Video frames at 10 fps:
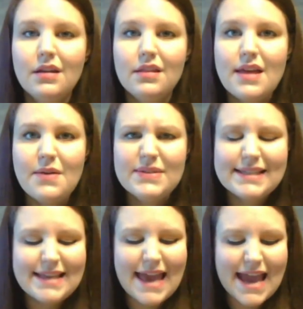That was in
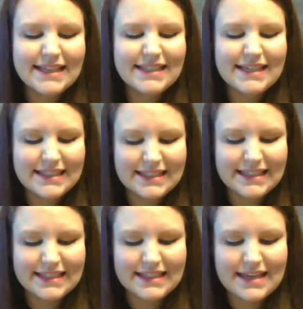
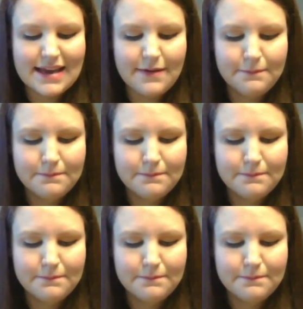1860.